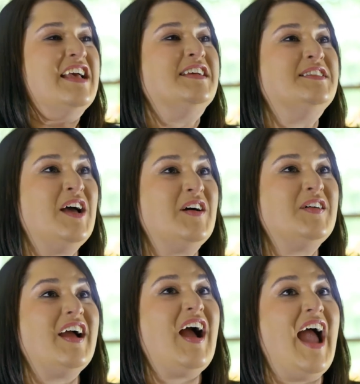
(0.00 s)

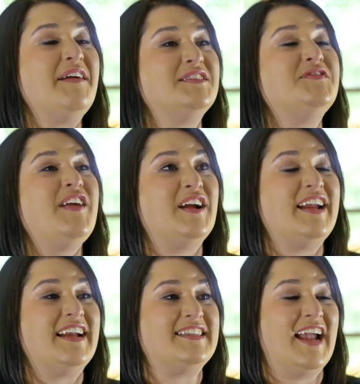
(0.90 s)
So I was very
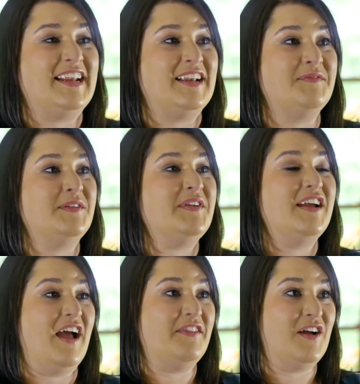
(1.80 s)
excited when we
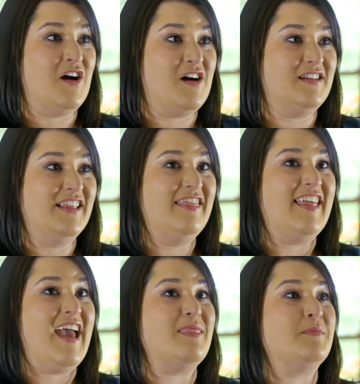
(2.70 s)
got the call
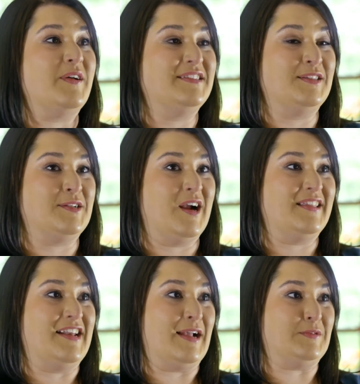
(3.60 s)
that the boys could start
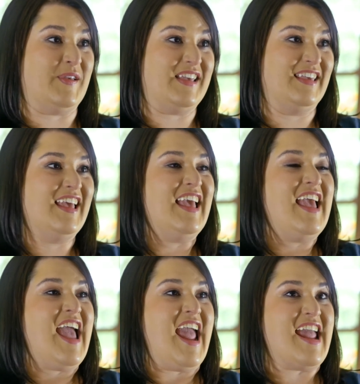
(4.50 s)
the next week.
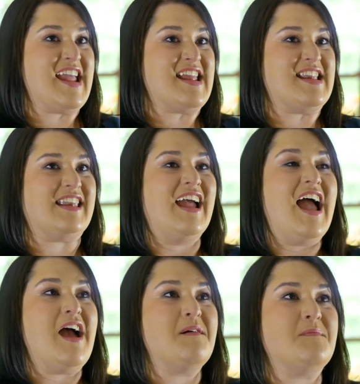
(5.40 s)
And
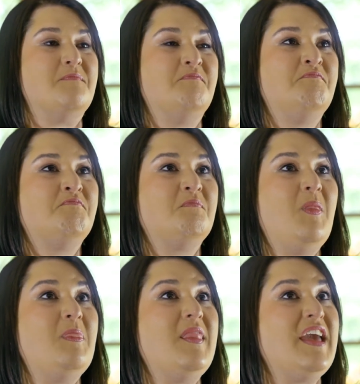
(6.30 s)

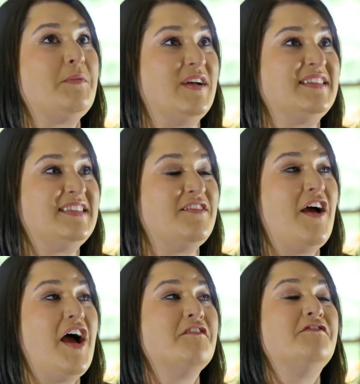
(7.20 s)
it was
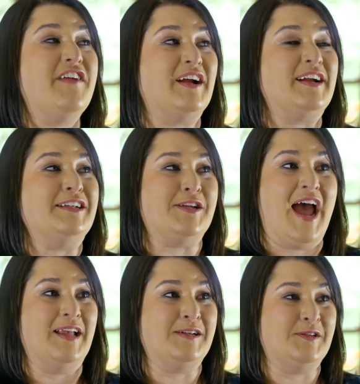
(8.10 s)
a very
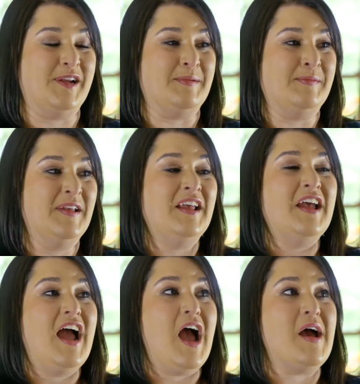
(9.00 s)
challenging
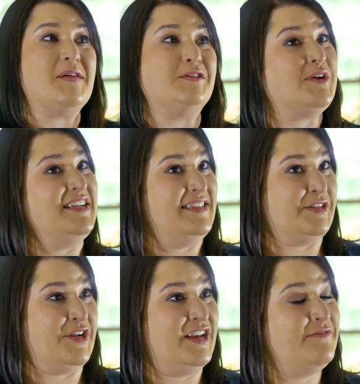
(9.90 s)

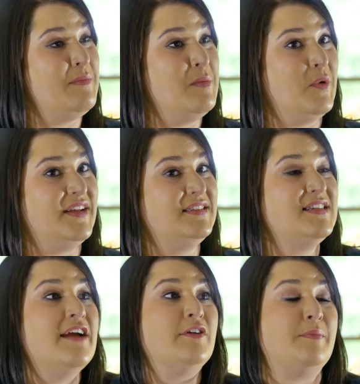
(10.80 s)
transition from the boys
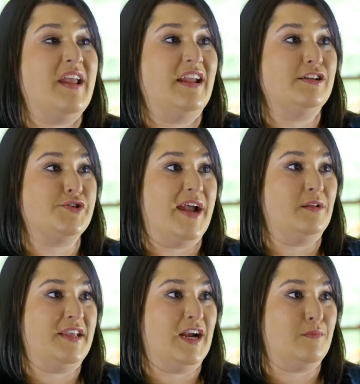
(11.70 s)
never being in
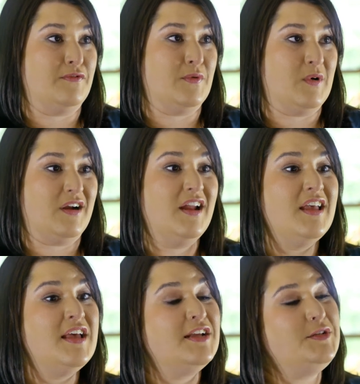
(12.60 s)
childcare before
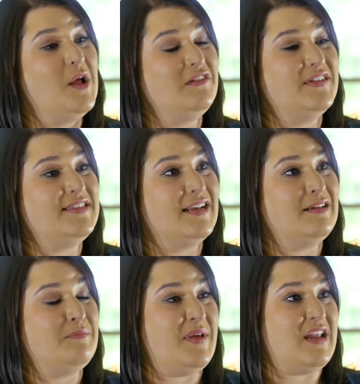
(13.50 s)
to all of a
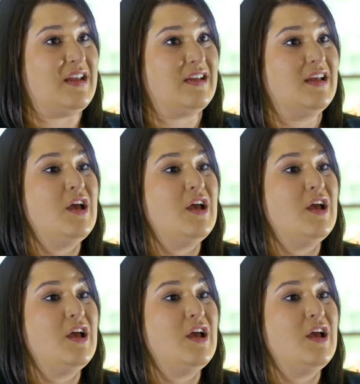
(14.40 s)
sudden being